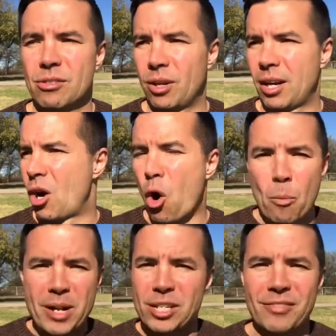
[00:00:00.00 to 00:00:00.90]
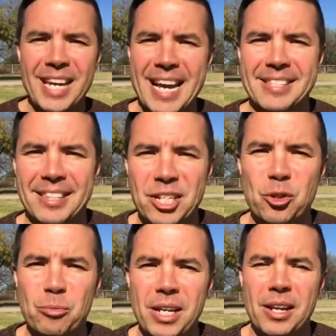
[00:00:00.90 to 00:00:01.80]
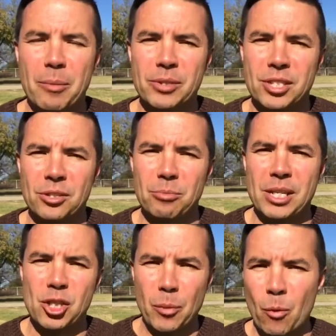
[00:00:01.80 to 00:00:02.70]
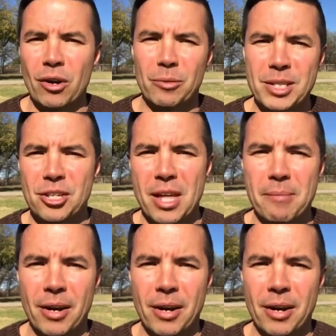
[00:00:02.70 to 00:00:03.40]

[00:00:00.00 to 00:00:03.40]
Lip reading: a whole bunch of guests and that you'll be able to be super welcoming to them.